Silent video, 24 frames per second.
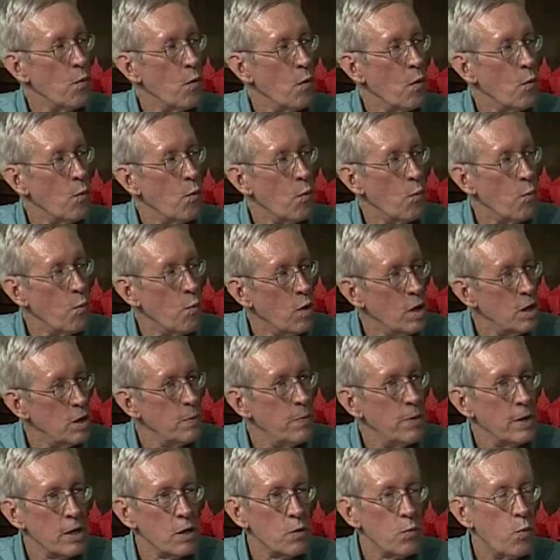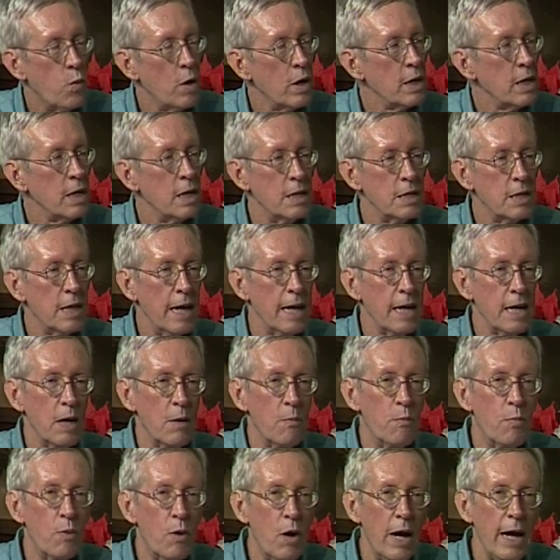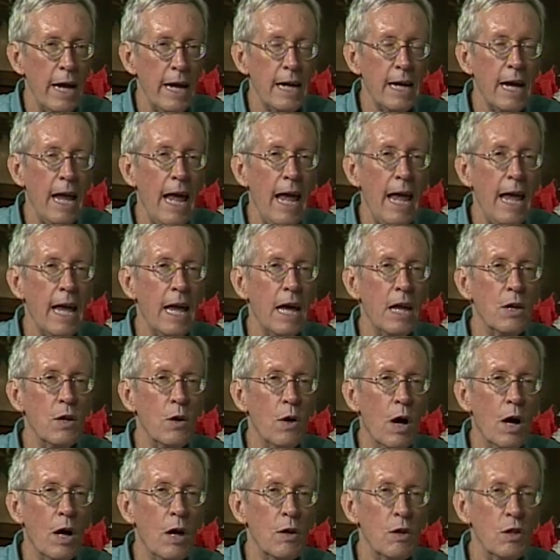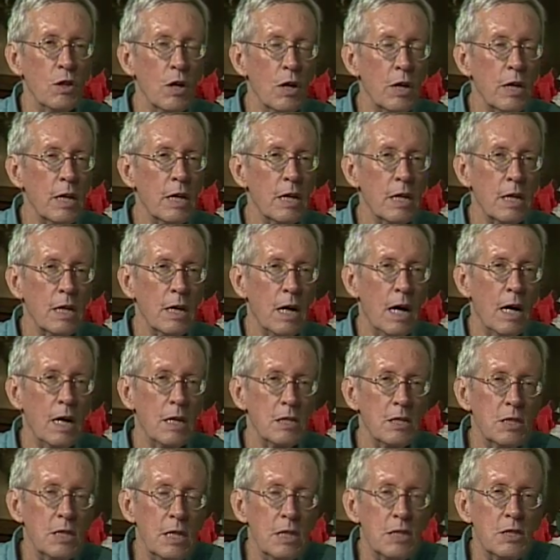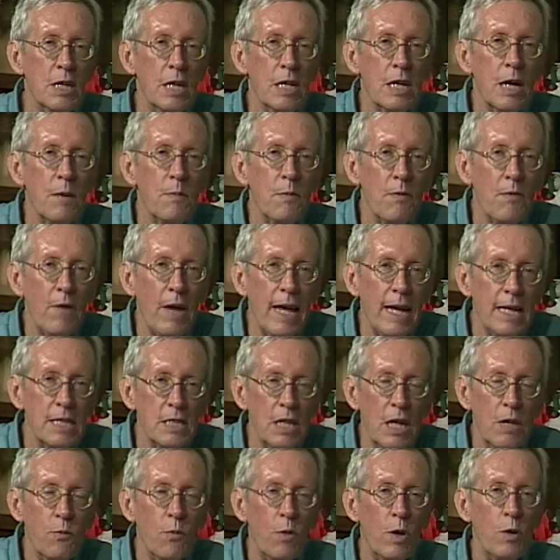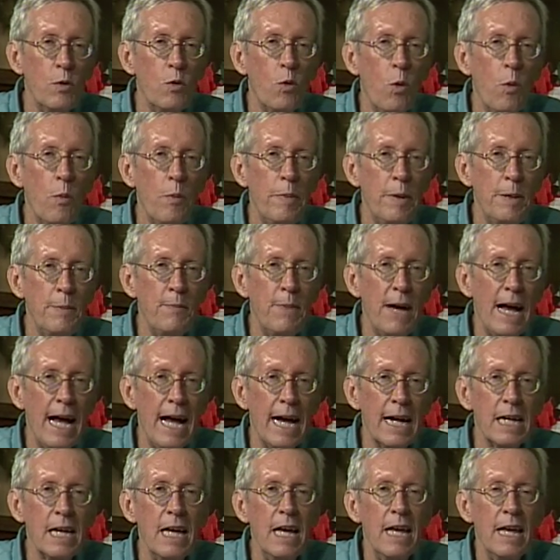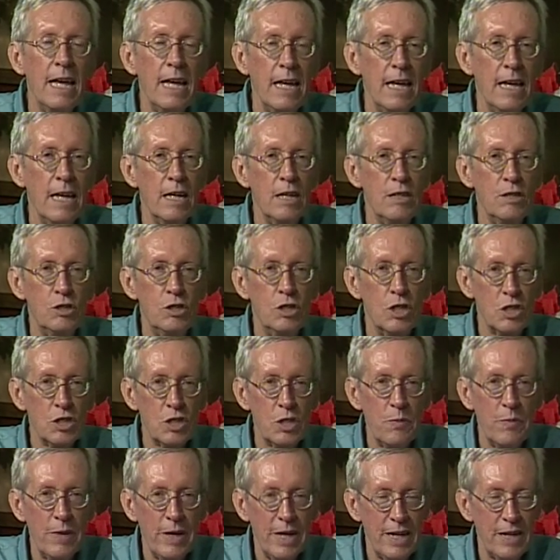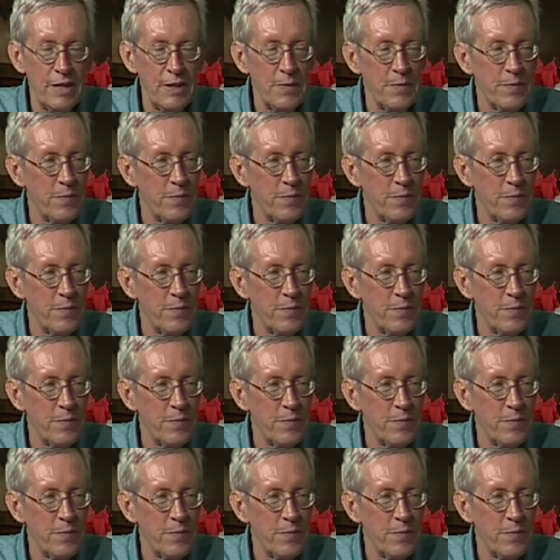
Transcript: William Pickard, we're going to take a break and look at see a couple of ads, and we will be back in just a minute.